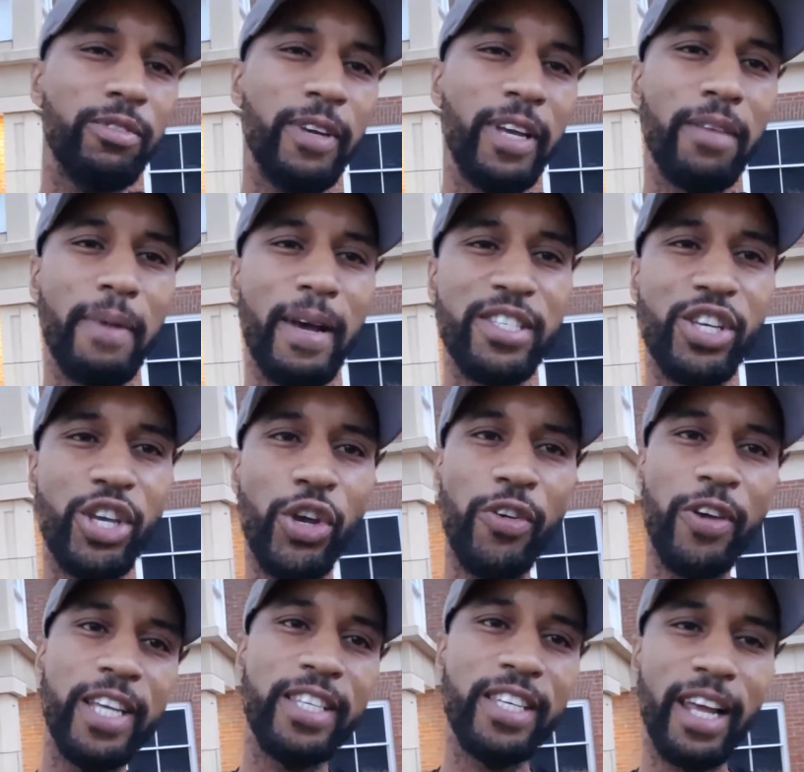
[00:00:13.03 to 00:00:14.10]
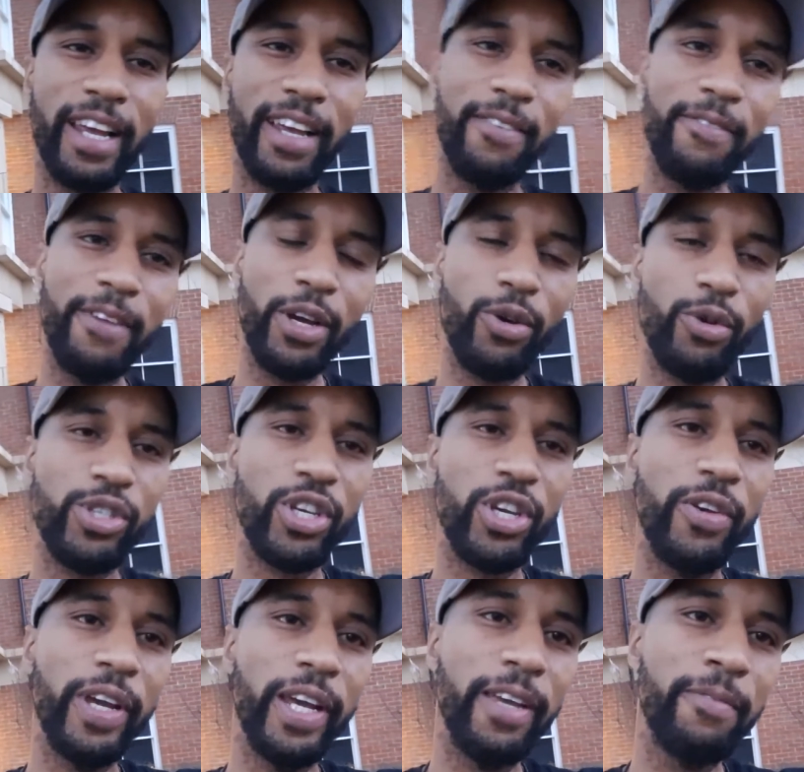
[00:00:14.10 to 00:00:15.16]
Thinking about security today, vehicle
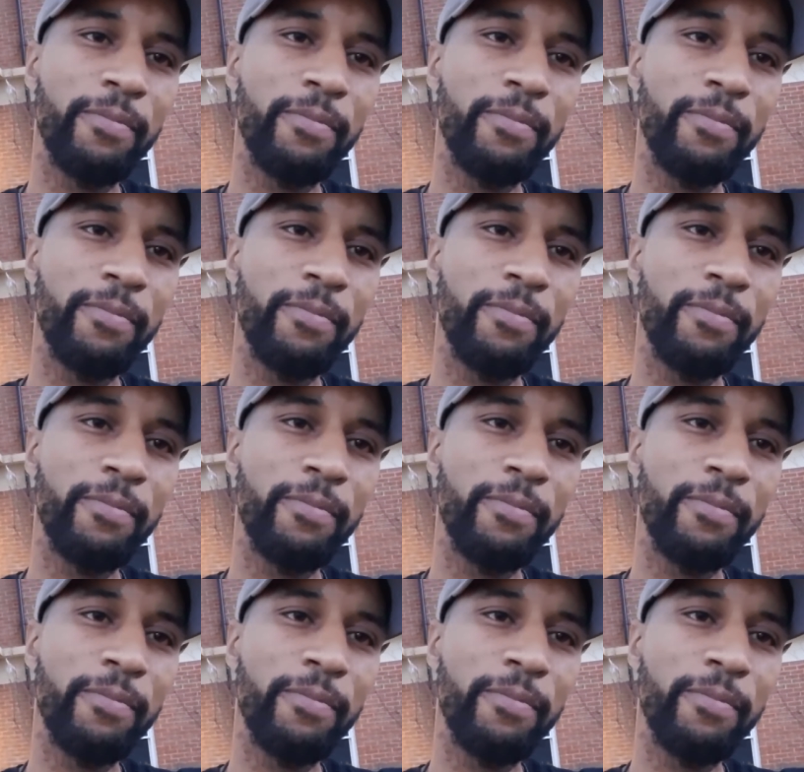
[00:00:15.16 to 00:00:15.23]
security.